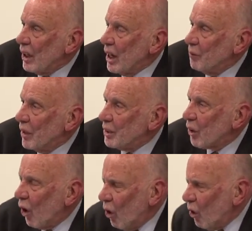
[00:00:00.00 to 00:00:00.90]
in which
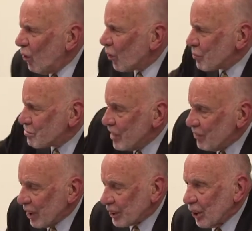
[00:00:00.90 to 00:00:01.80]
all the
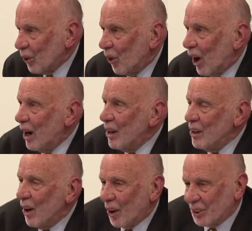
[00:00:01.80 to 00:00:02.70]
previous law
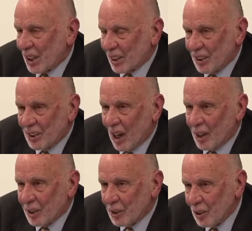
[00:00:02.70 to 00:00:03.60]
on Section
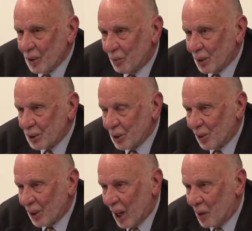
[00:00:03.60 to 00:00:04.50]
92 was
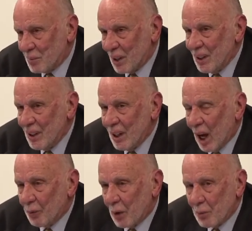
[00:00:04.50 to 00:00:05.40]
torn up,
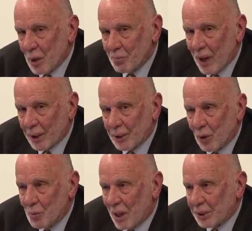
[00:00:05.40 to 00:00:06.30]
and we went back to
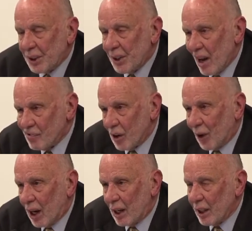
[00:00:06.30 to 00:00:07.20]
a much
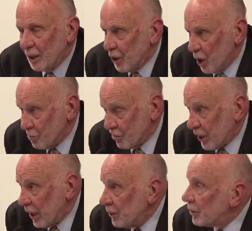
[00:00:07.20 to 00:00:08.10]
narrower
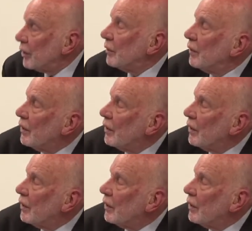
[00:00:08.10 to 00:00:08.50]
interpretation.